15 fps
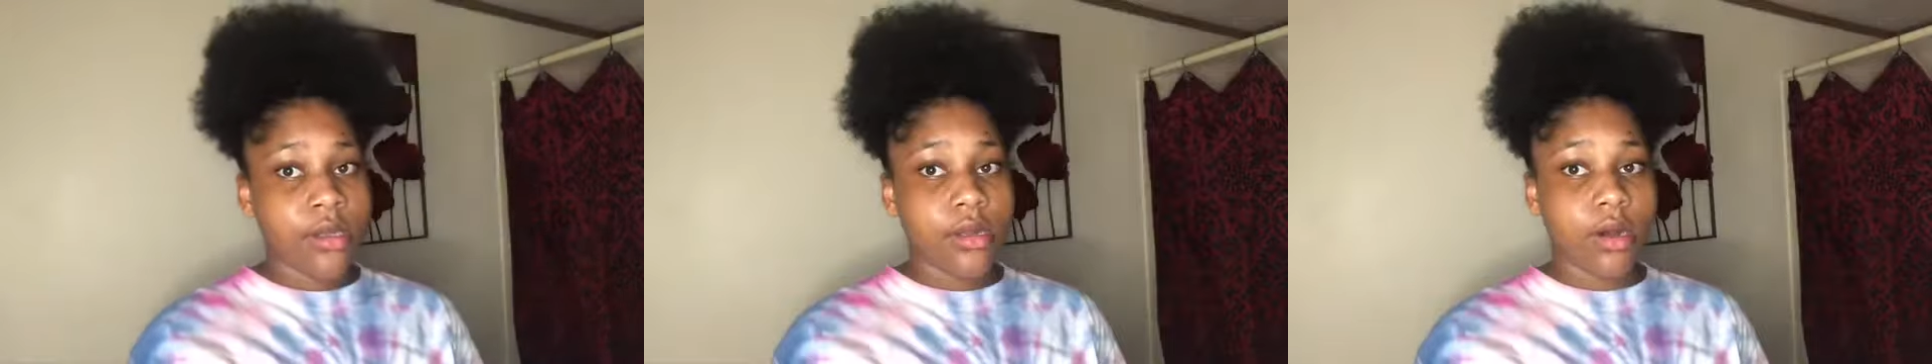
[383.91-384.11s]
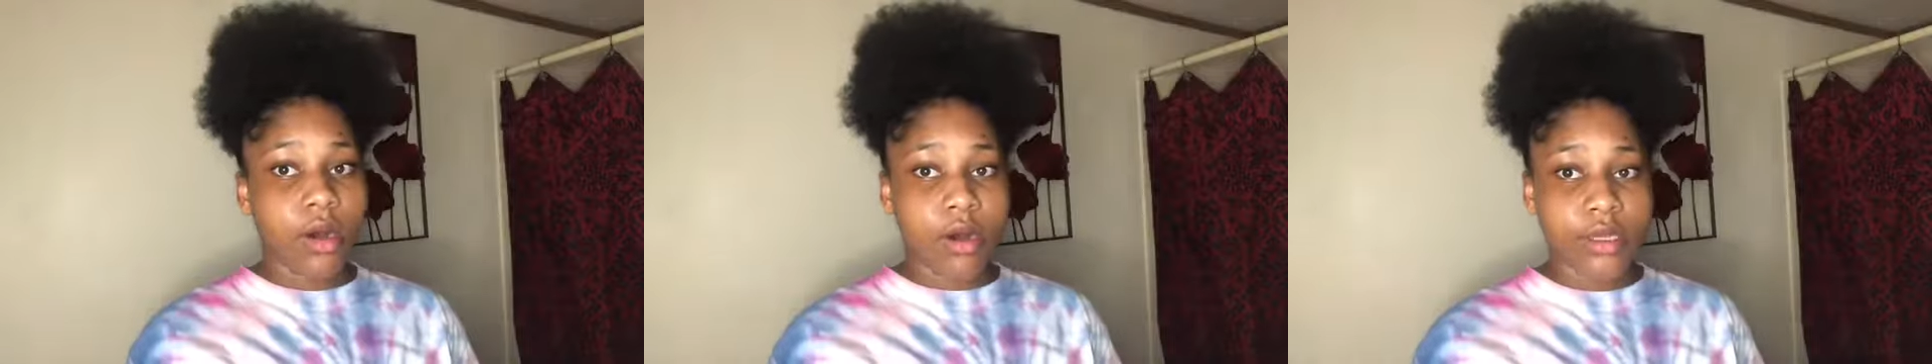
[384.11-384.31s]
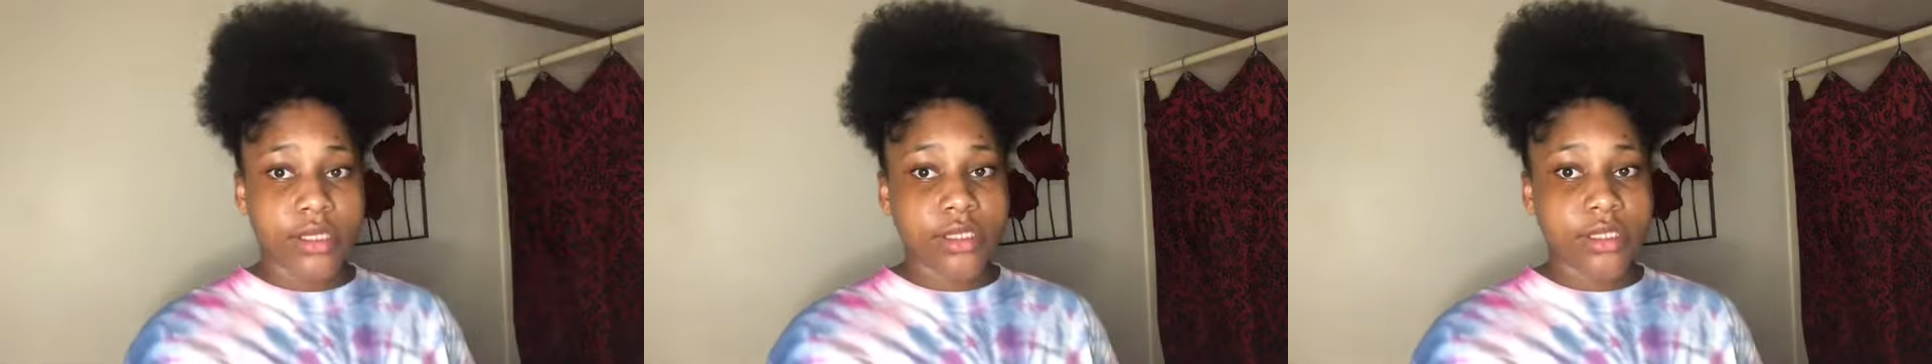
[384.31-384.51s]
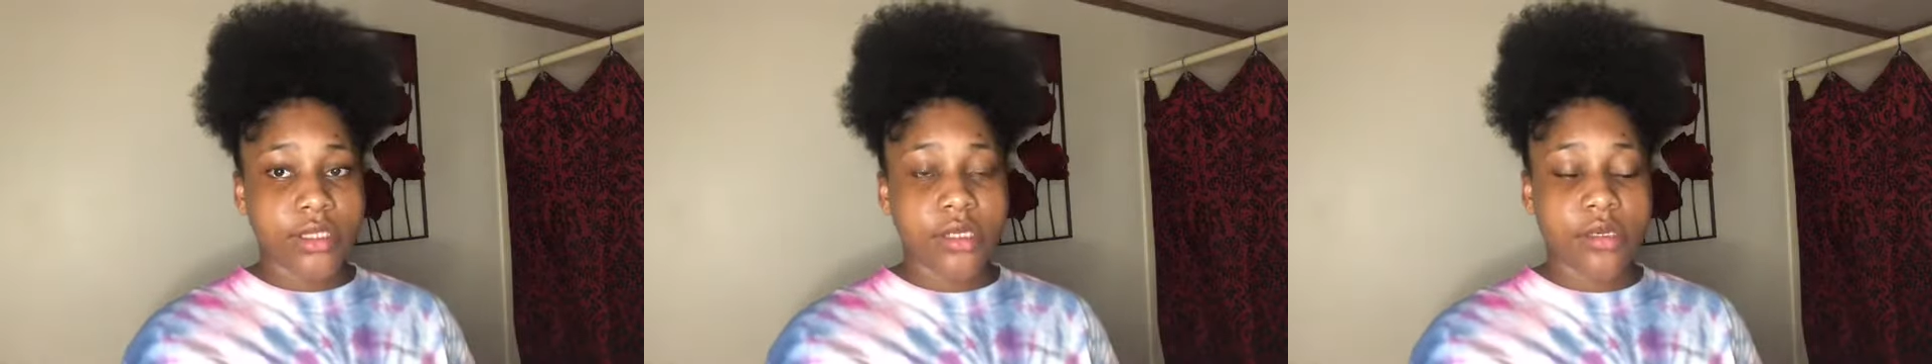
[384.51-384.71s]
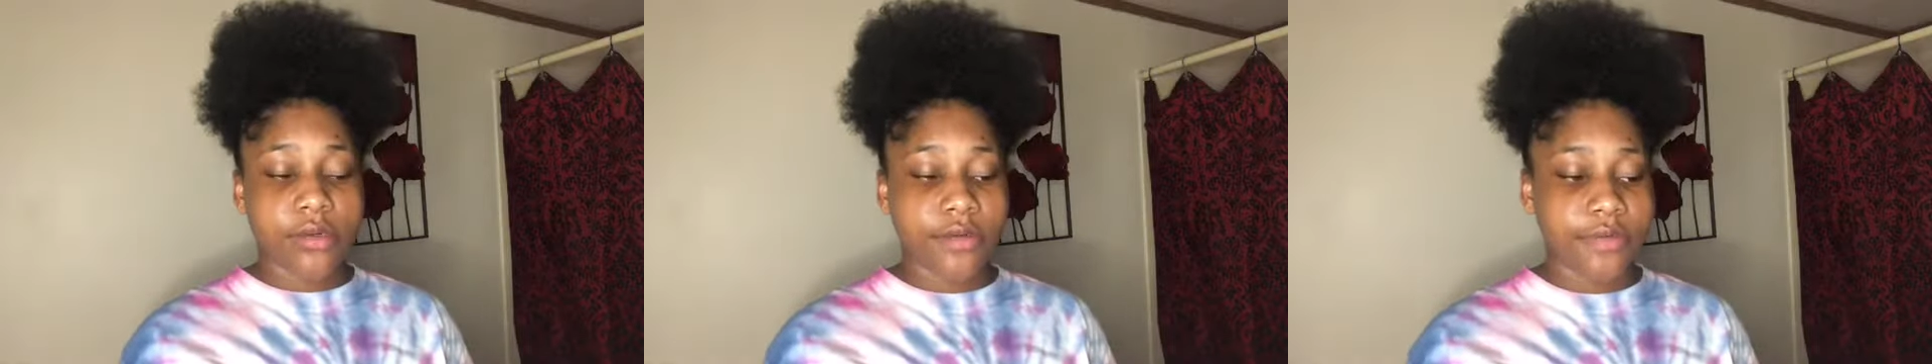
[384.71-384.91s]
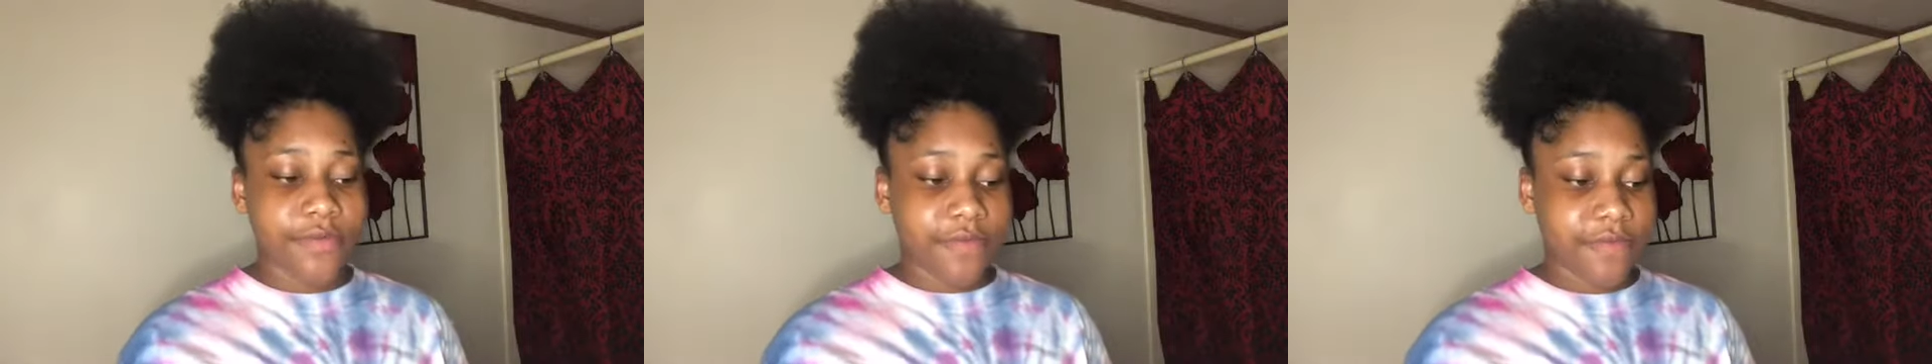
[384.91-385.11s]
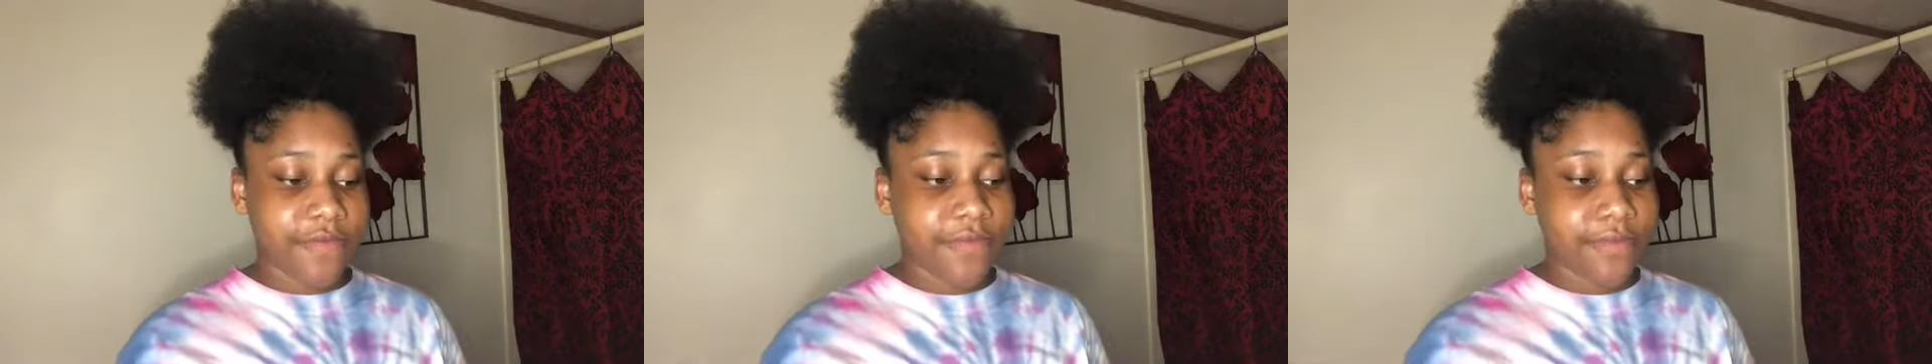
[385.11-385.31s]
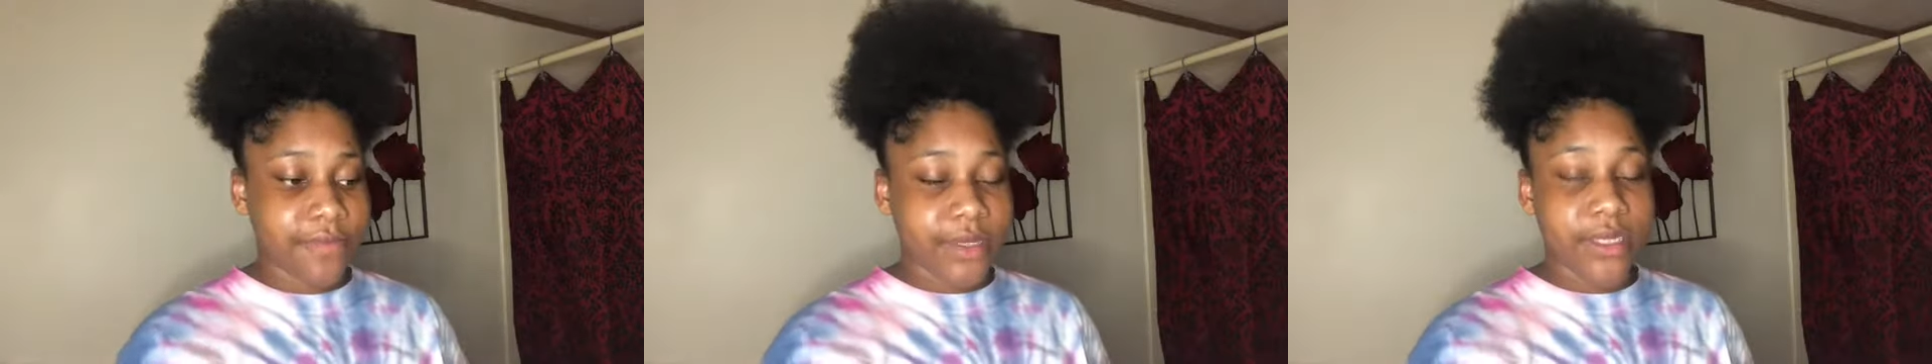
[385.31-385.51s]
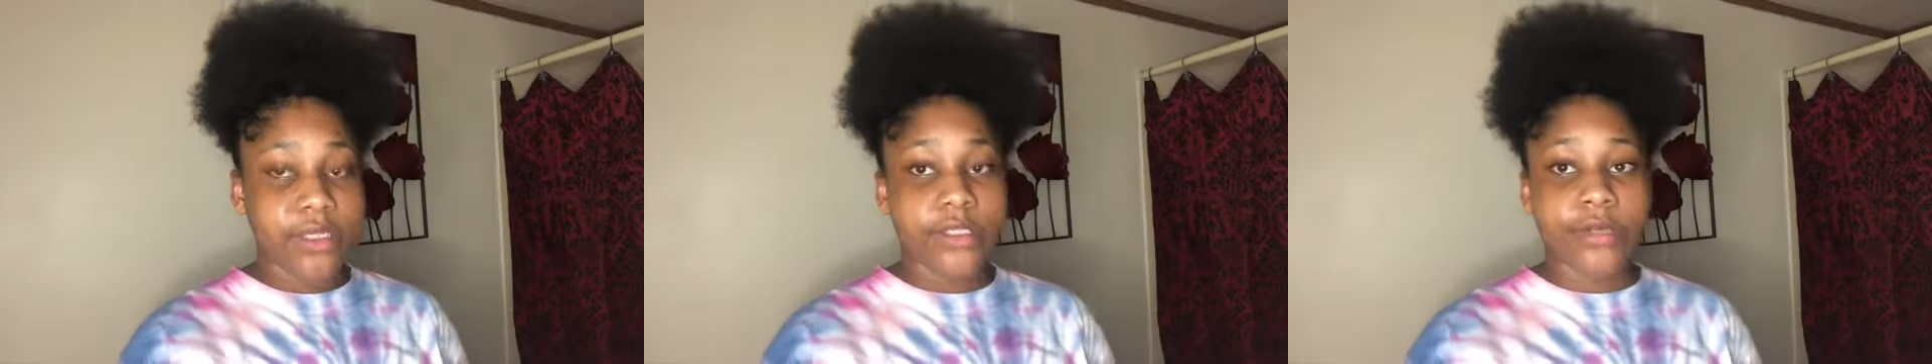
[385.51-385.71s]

all this stuff because